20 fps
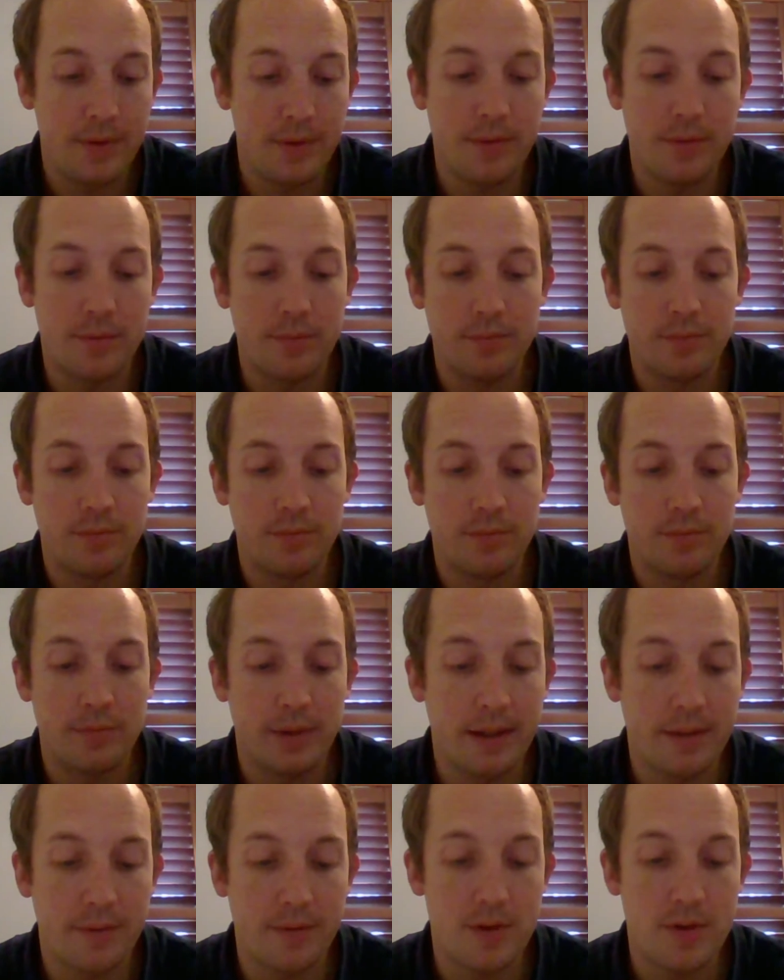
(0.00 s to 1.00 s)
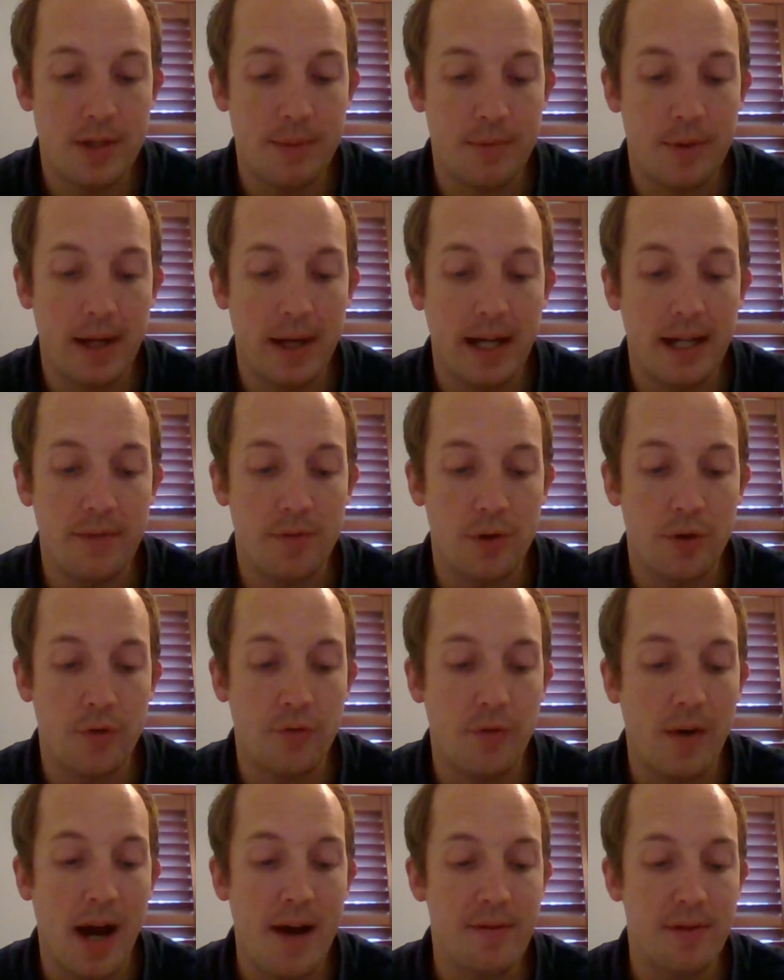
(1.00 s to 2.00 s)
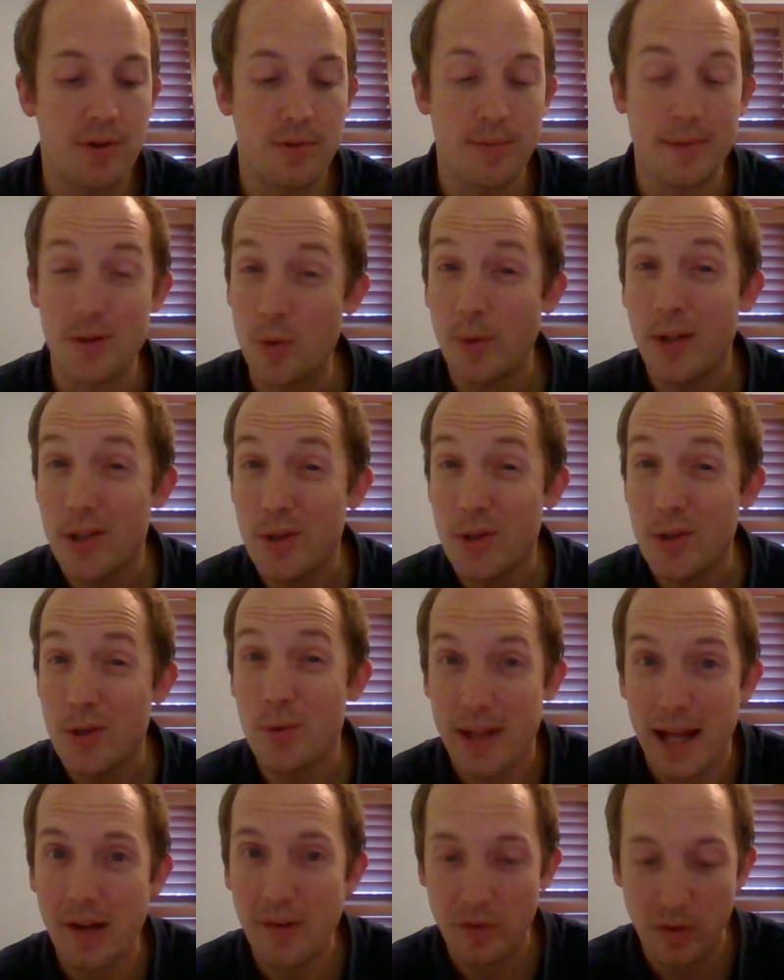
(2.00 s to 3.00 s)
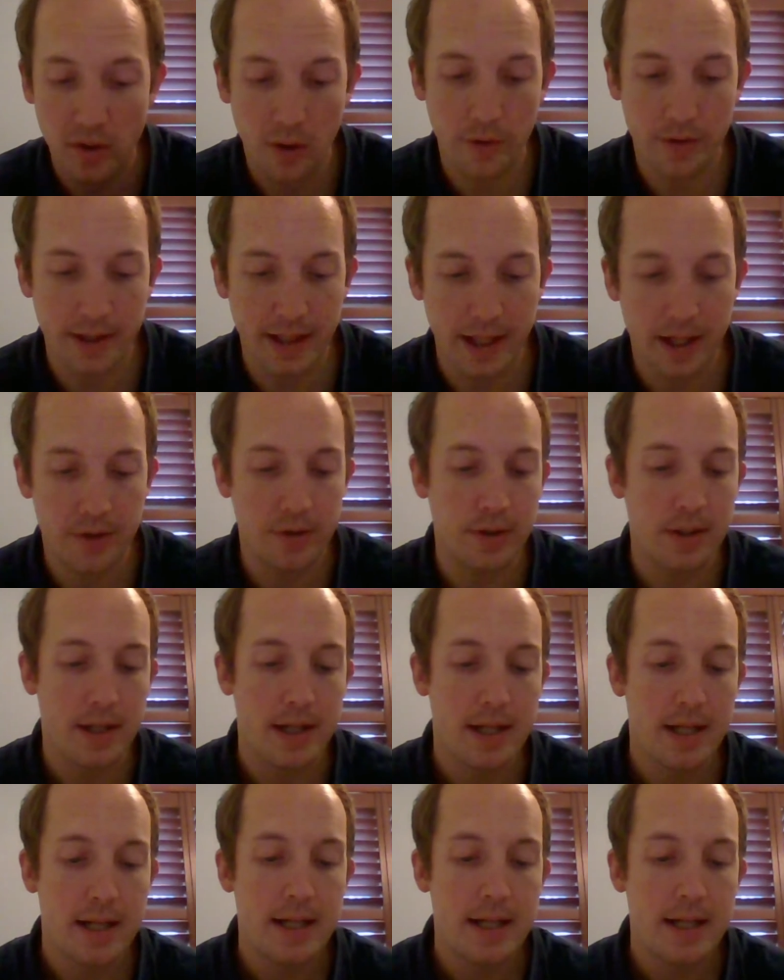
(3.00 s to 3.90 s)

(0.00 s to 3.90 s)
We read in chapter 8 and verse 5, there's about 22,000 altogether.